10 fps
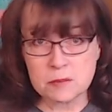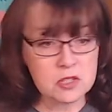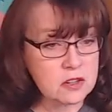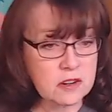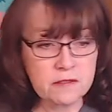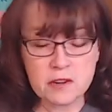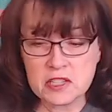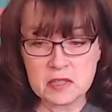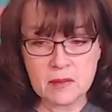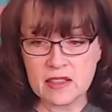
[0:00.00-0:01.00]
So your
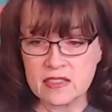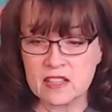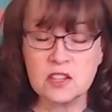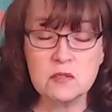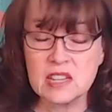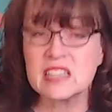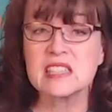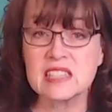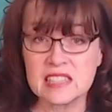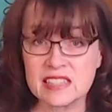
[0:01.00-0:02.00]
first month, you get
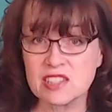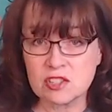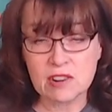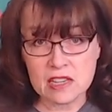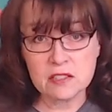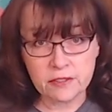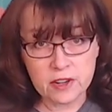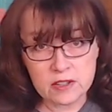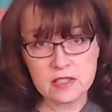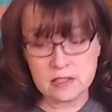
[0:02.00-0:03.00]
six
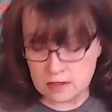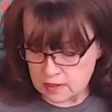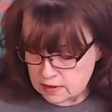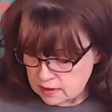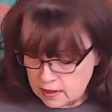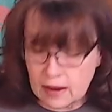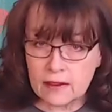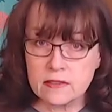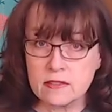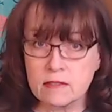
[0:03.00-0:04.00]
transfers
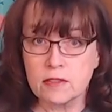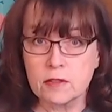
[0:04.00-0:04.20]
and